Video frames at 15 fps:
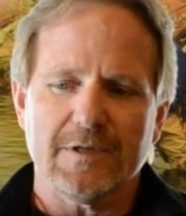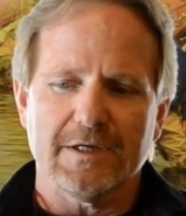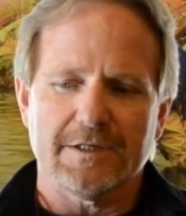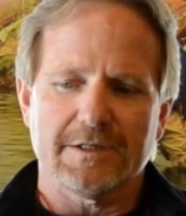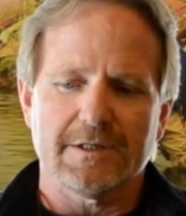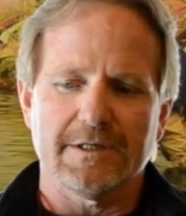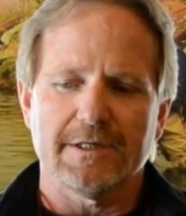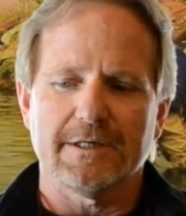
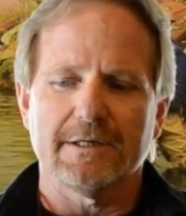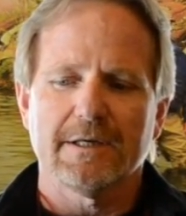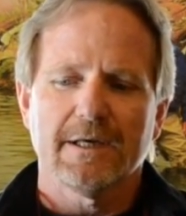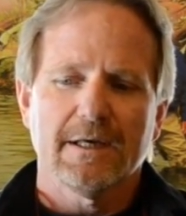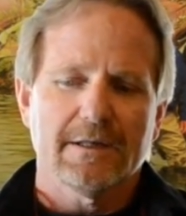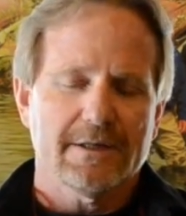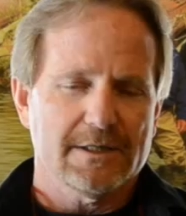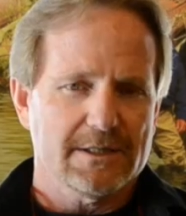is the,
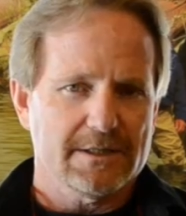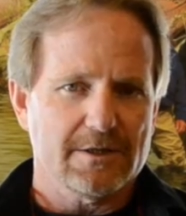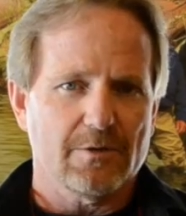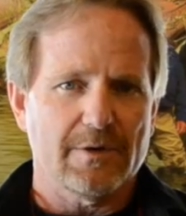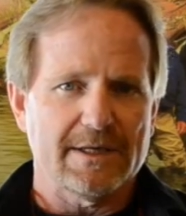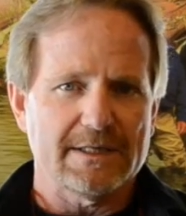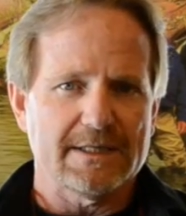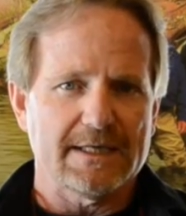this is a
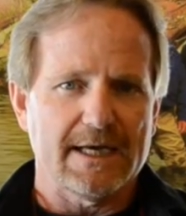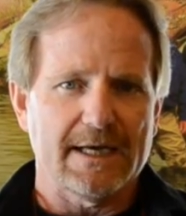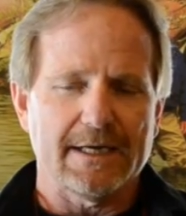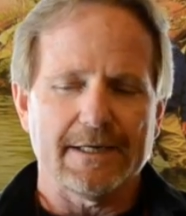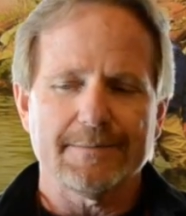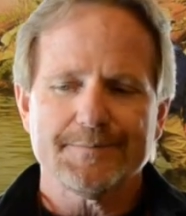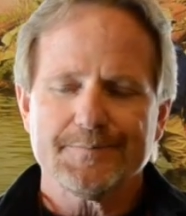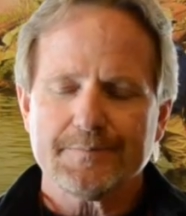
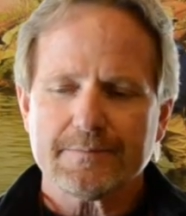Renzetti.